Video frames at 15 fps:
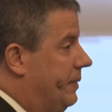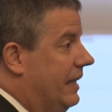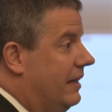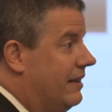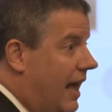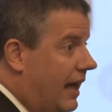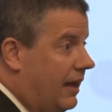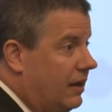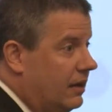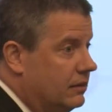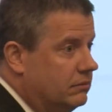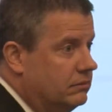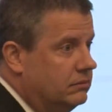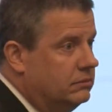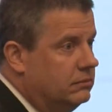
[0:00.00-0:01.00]
big tech,
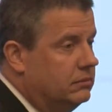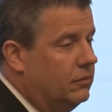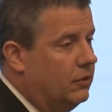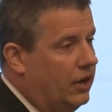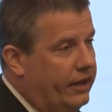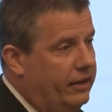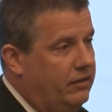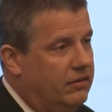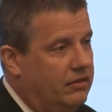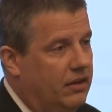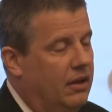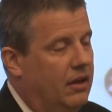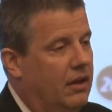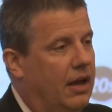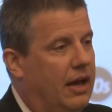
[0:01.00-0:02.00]
right?
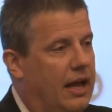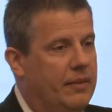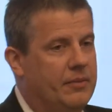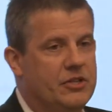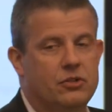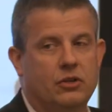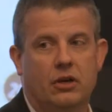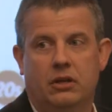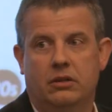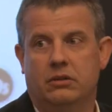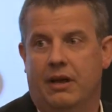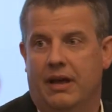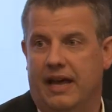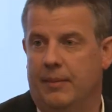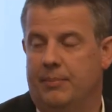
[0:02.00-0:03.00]
Amazon,
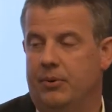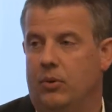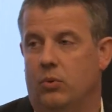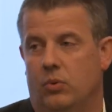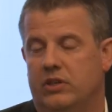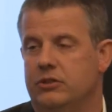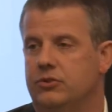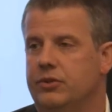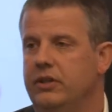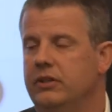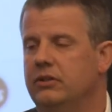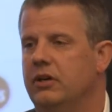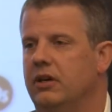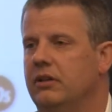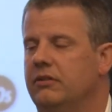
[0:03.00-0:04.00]
Apple, $1 trillion
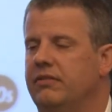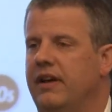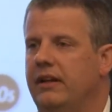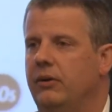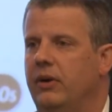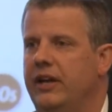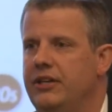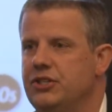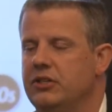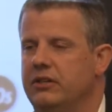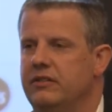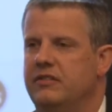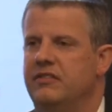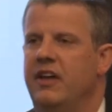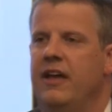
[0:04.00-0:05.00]

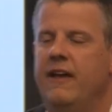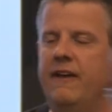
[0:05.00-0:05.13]
valuations,